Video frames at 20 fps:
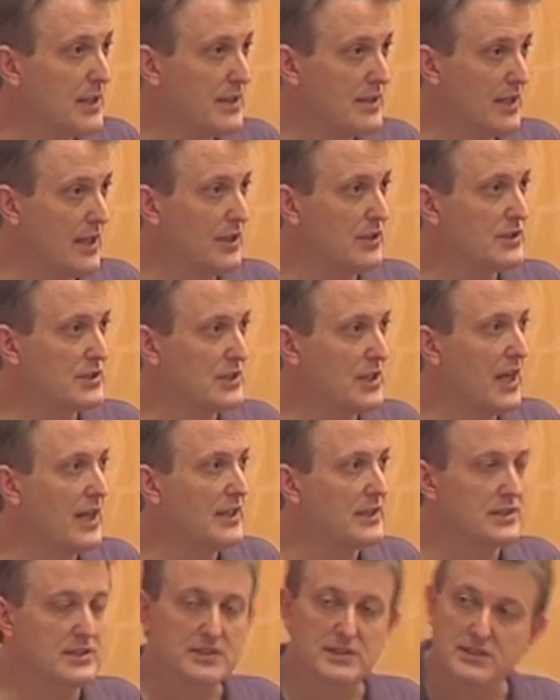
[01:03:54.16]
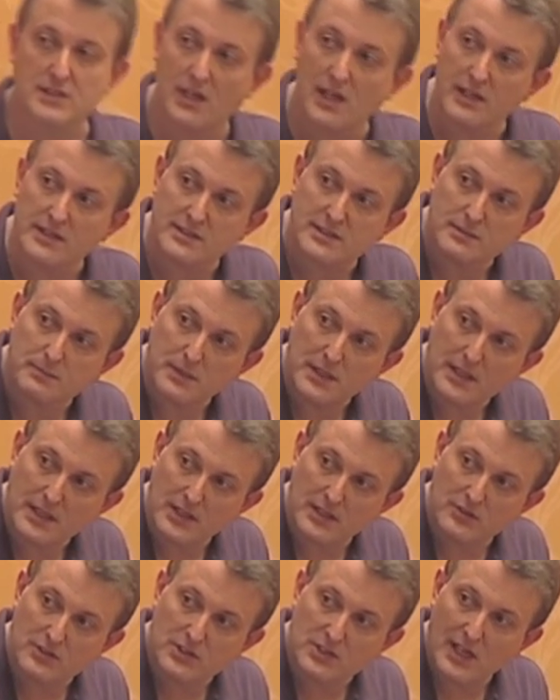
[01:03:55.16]
that their site is designed to be
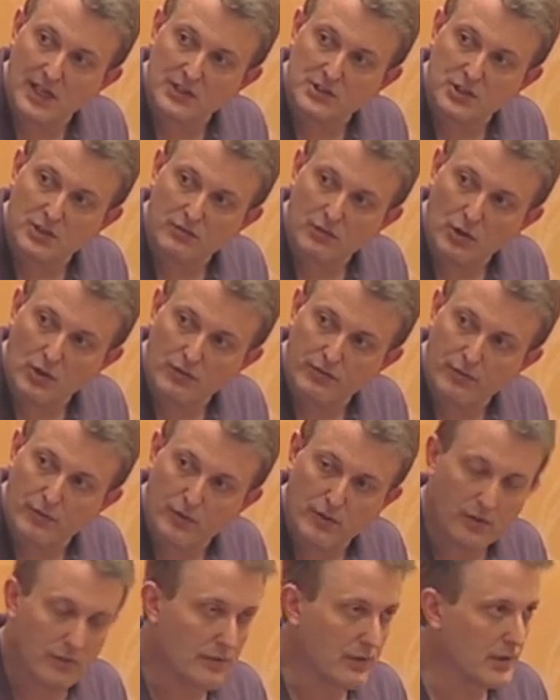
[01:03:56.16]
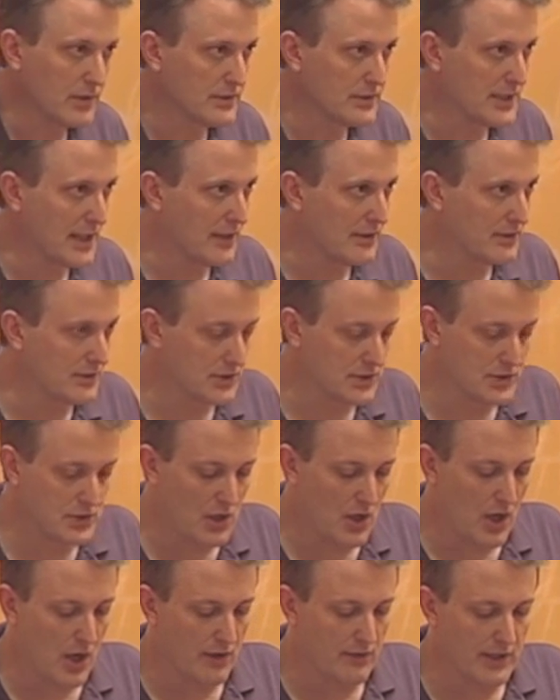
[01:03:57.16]
the intersection of all four of those, that little
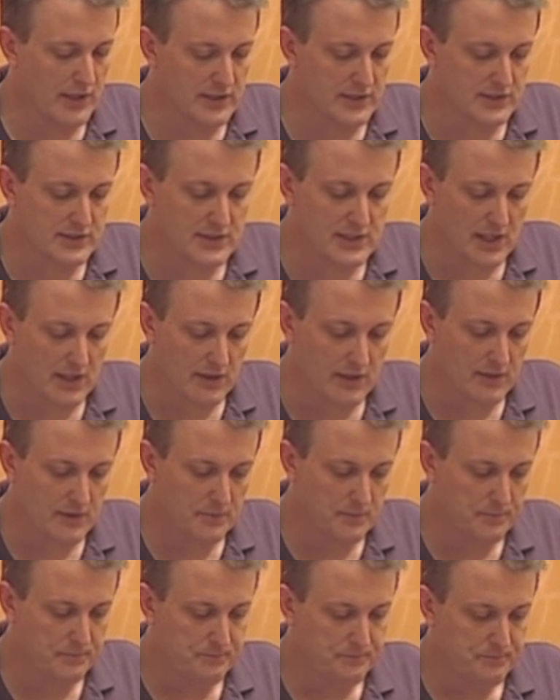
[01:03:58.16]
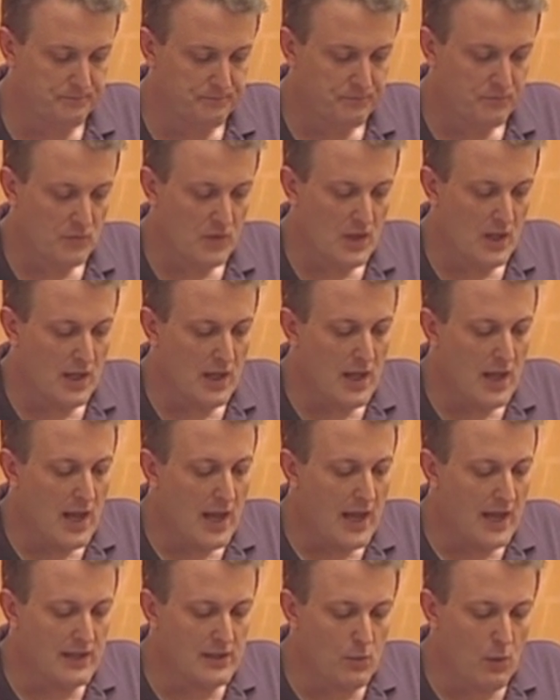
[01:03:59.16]
star right in the center.
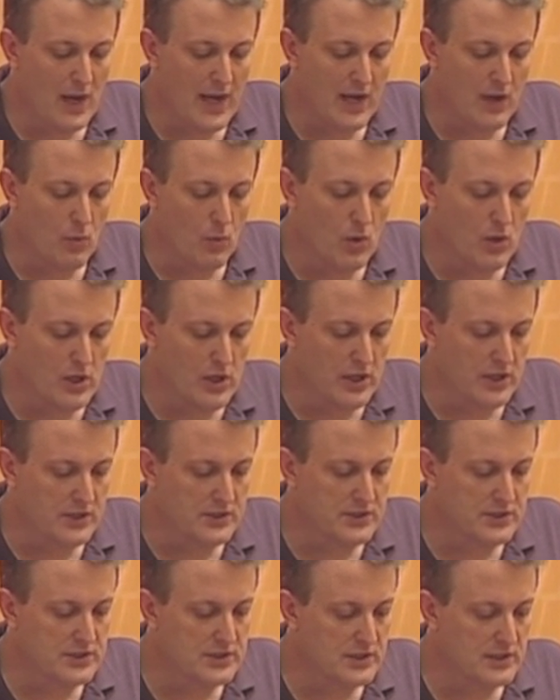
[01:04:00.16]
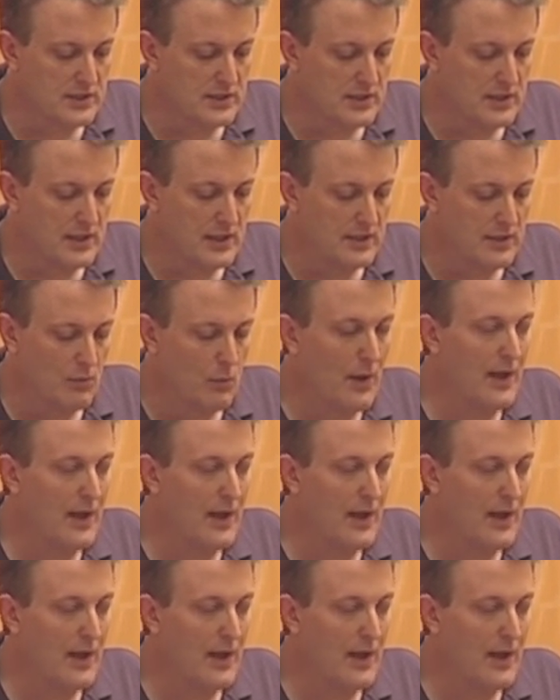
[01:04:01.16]
And the way it works, the